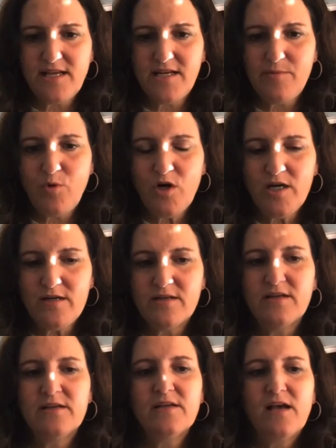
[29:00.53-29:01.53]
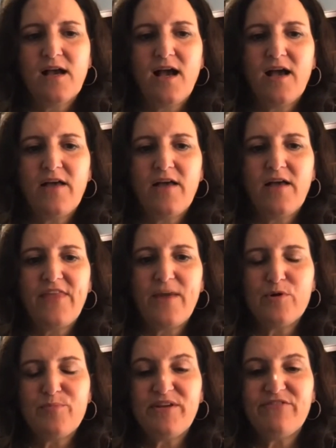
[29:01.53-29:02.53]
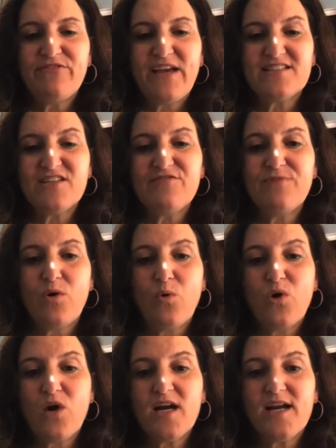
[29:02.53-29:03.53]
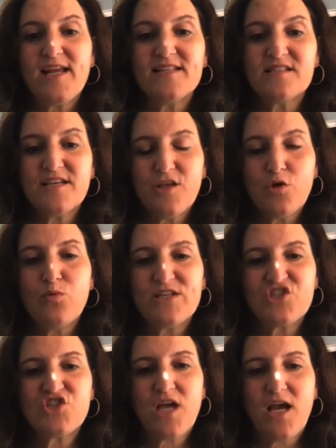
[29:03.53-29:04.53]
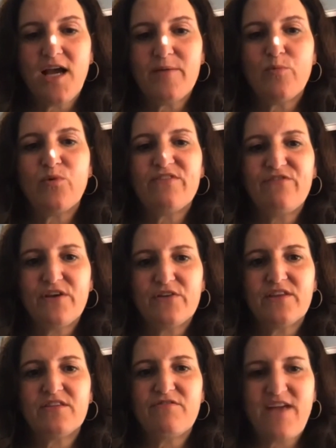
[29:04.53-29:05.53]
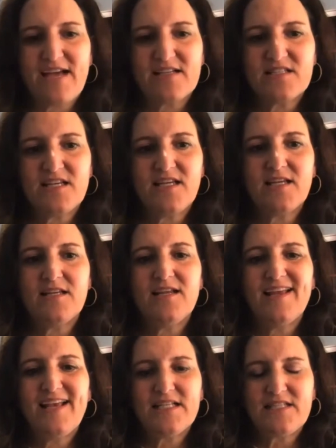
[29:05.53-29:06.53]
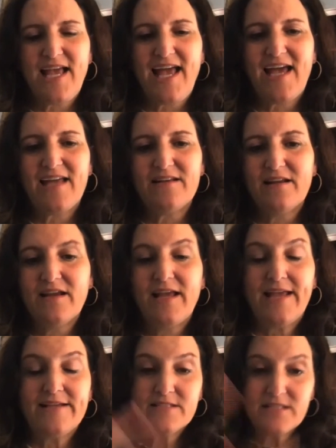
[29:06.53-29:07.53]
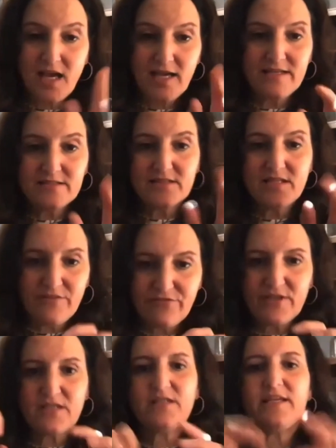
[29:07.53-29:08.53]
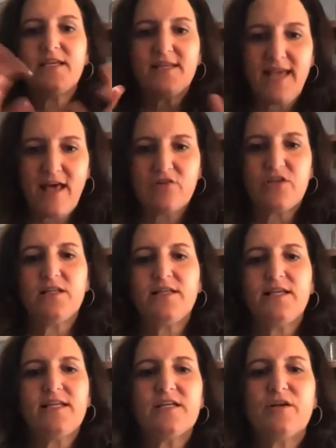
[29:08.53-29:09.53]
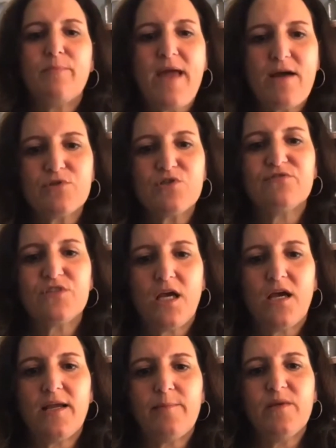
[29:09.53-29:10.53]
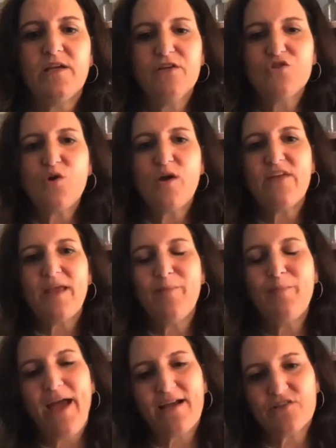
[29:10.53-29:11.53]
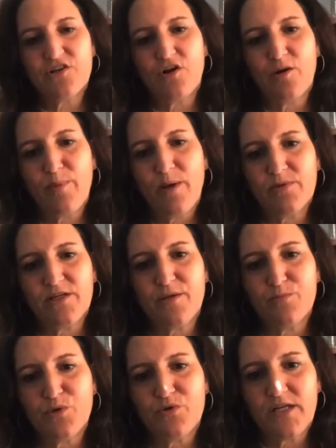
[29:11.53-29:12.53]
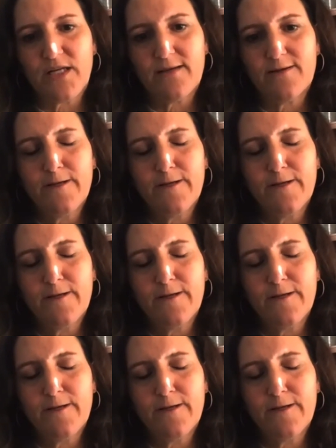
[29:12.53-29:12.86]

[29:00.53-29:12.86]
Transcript: anymore. They would be effective, or until which time we feel that the vaccine has had a scientifically calculated amount of time to have impacted our public community.